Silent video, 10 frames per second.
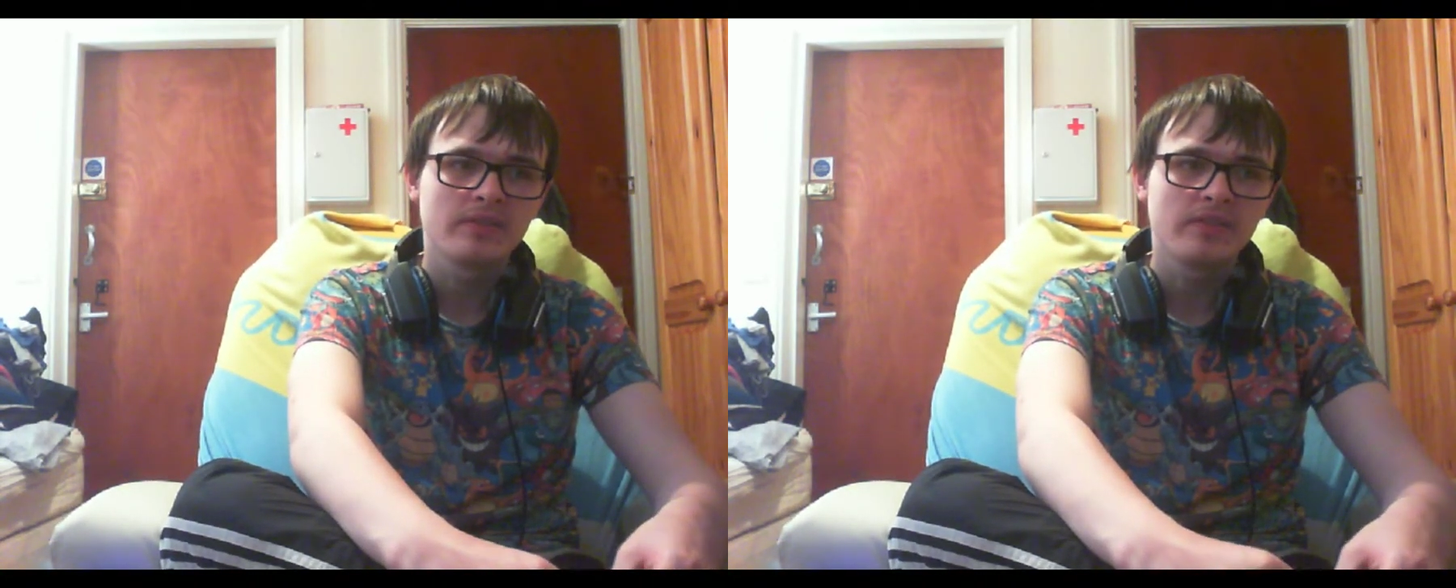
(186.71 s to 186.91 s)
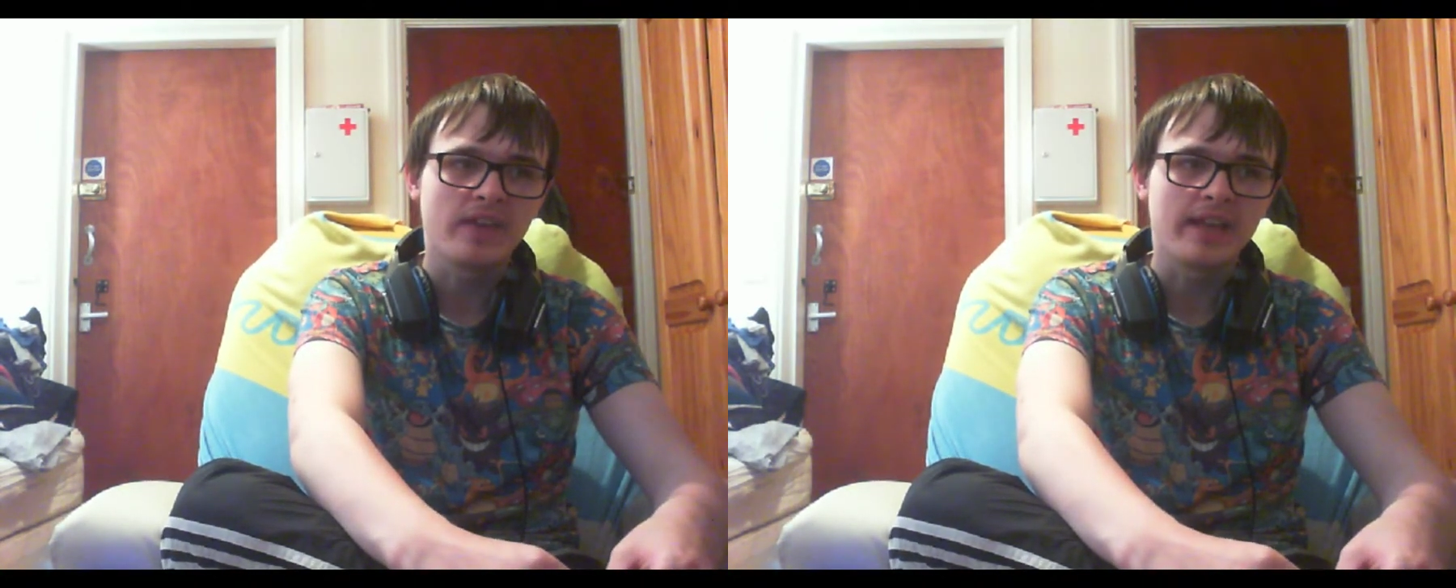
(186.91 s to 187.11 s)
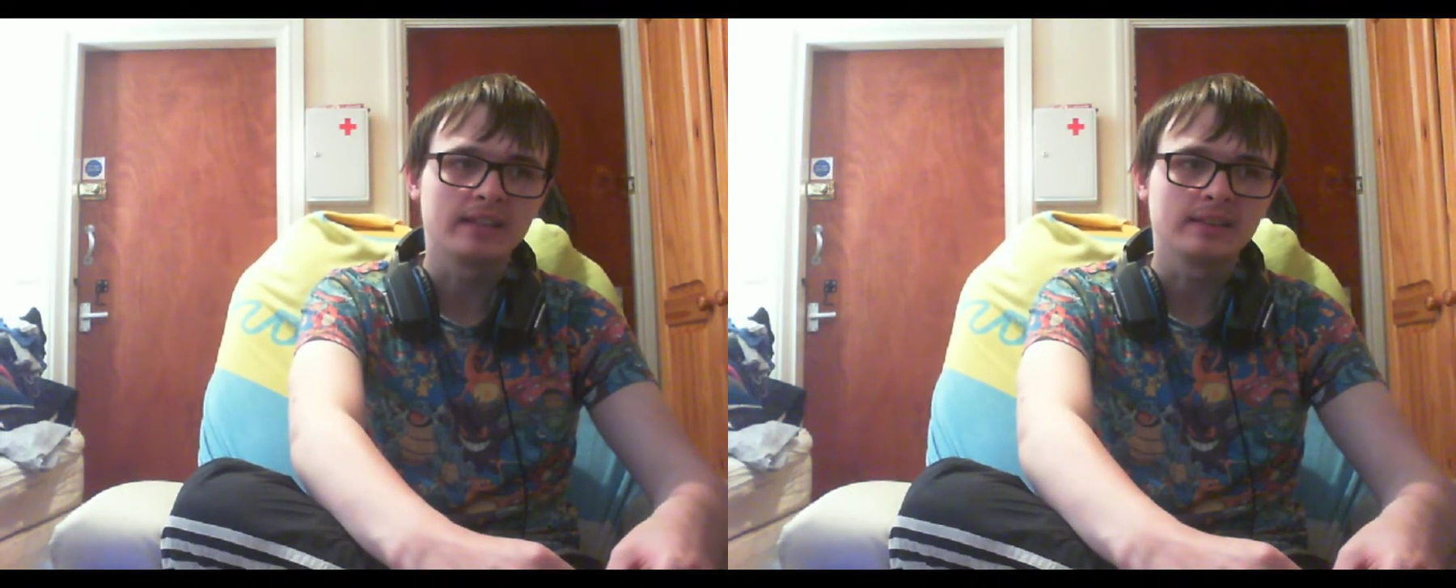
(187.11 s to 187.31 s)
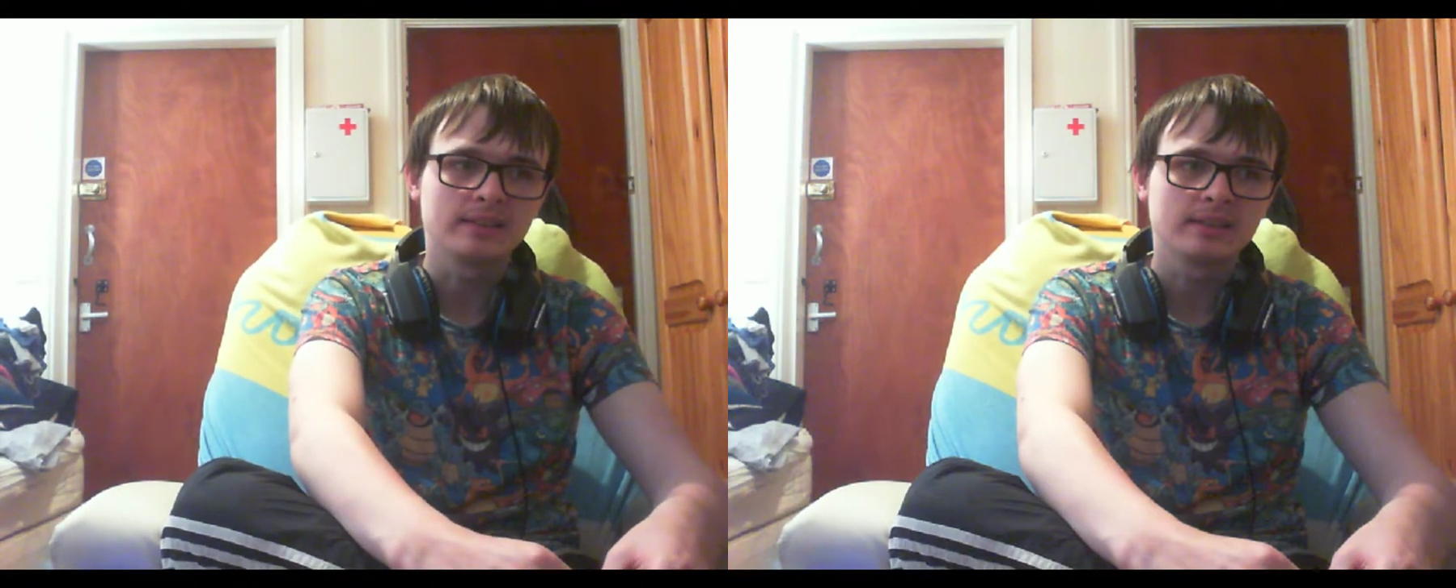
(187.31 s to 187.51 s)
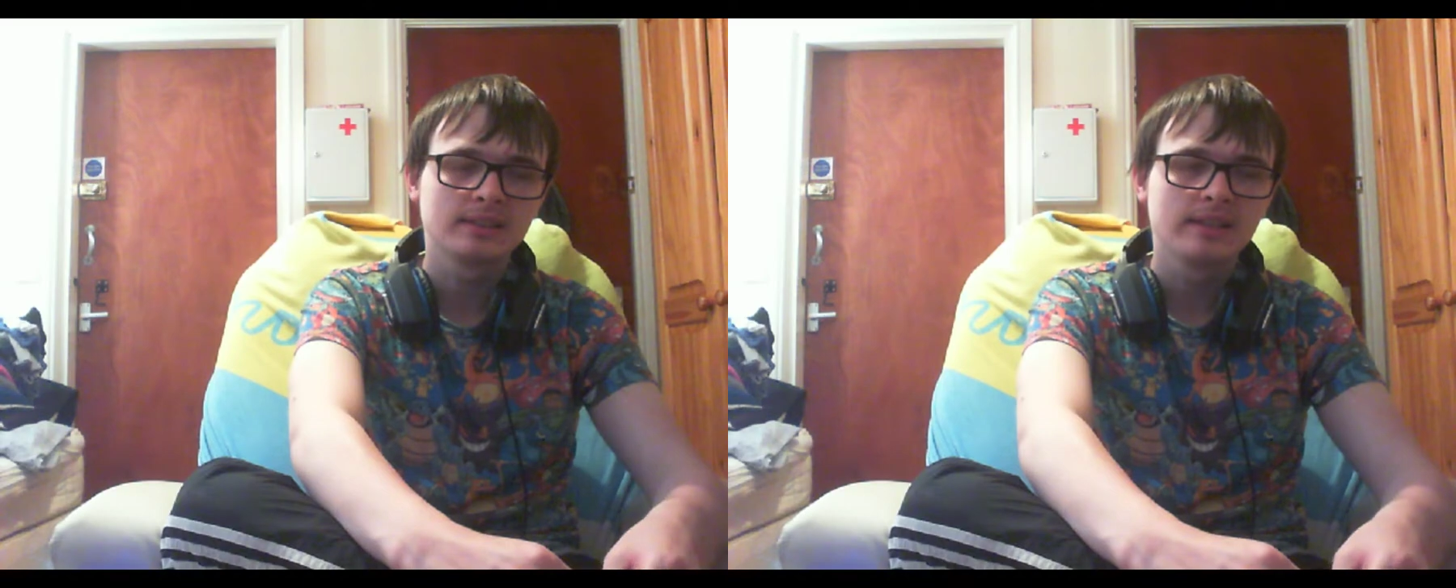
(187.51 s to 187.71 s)

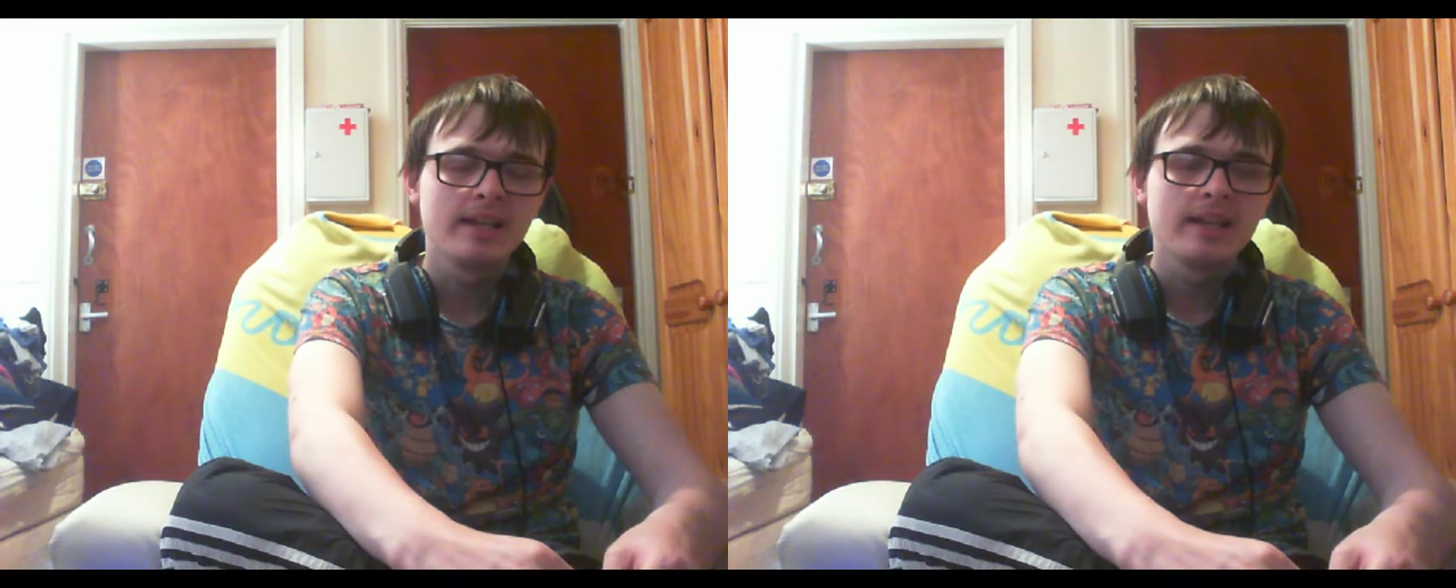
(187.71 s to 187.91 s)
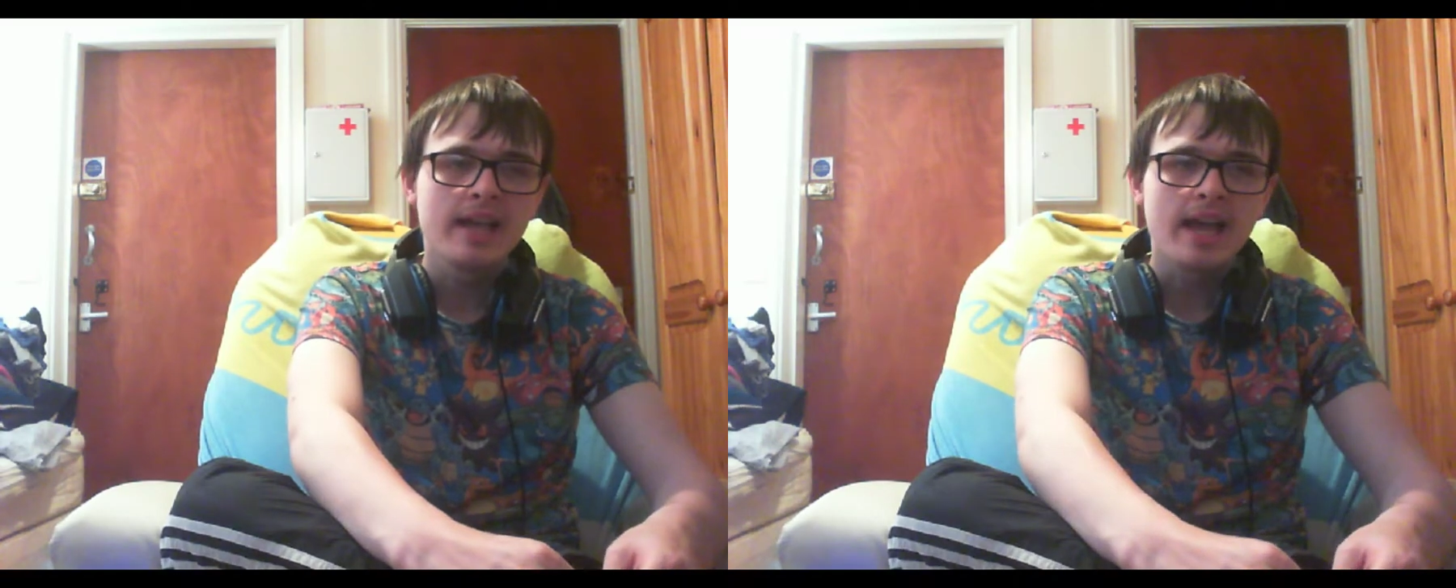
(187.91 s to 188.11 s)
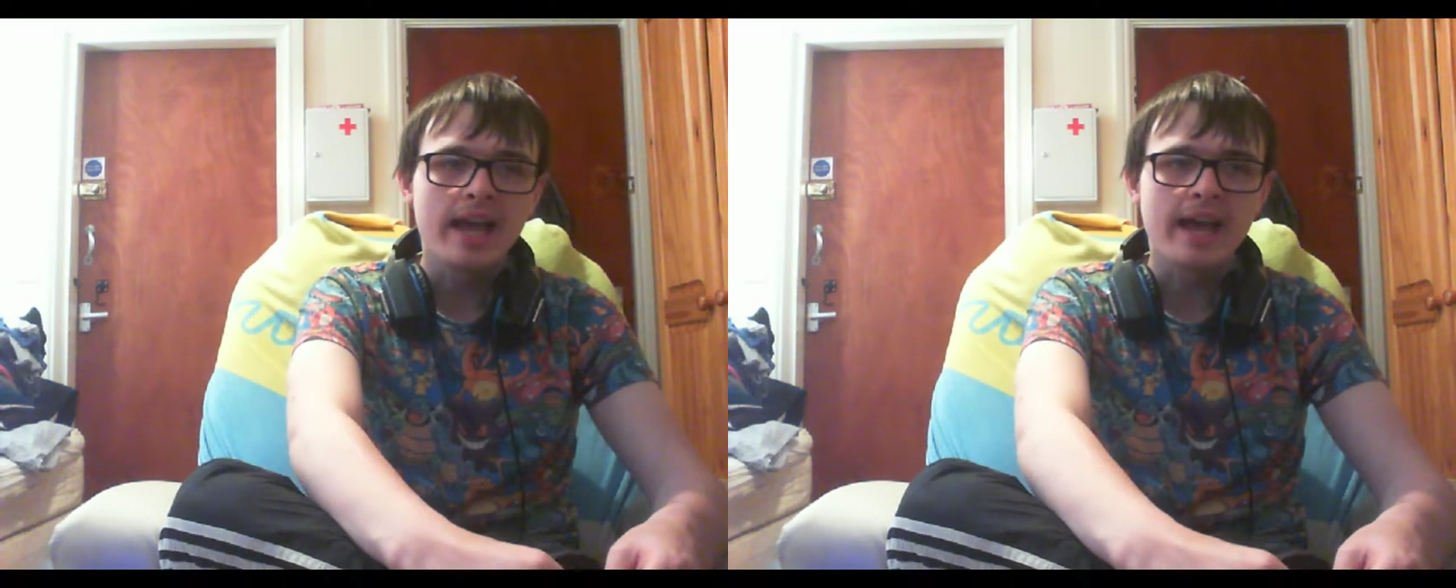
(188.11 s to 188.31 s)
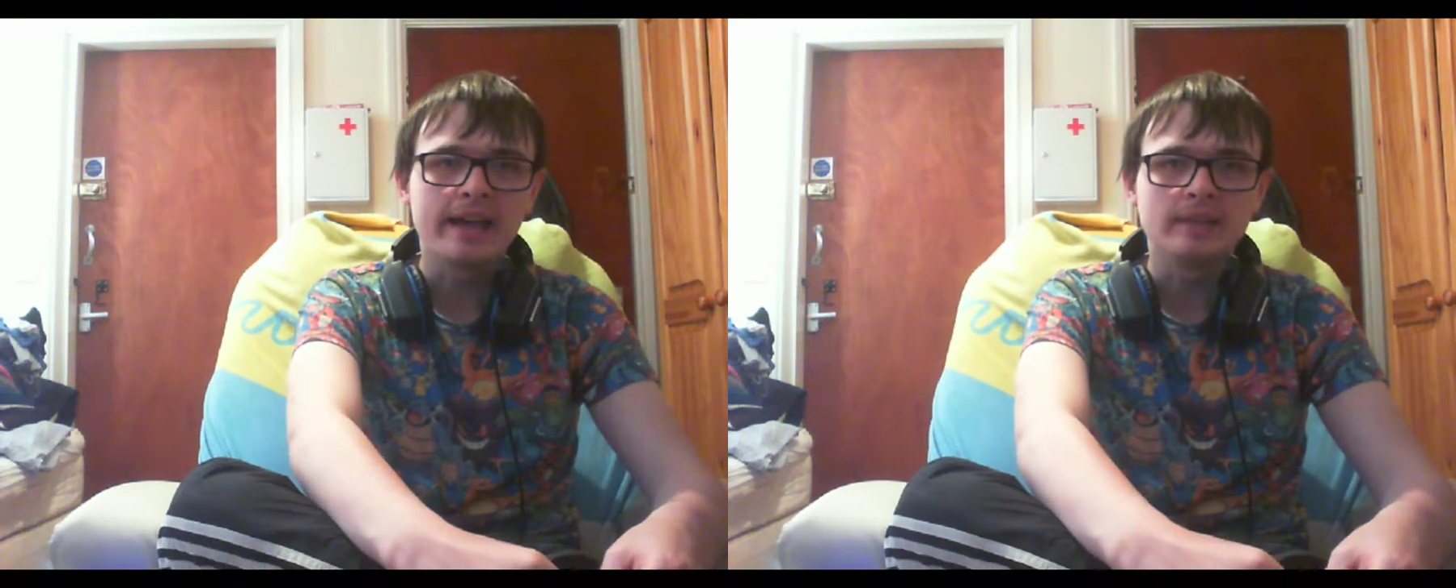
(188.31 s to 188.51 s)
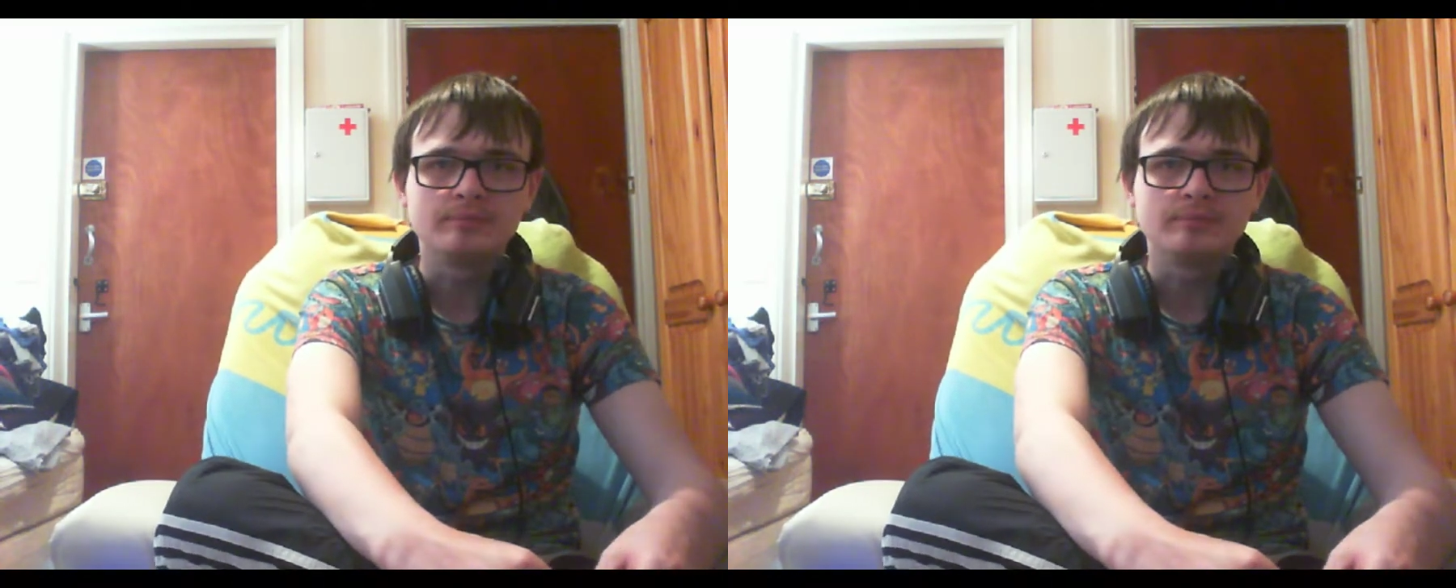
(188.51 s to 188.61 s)
things. Like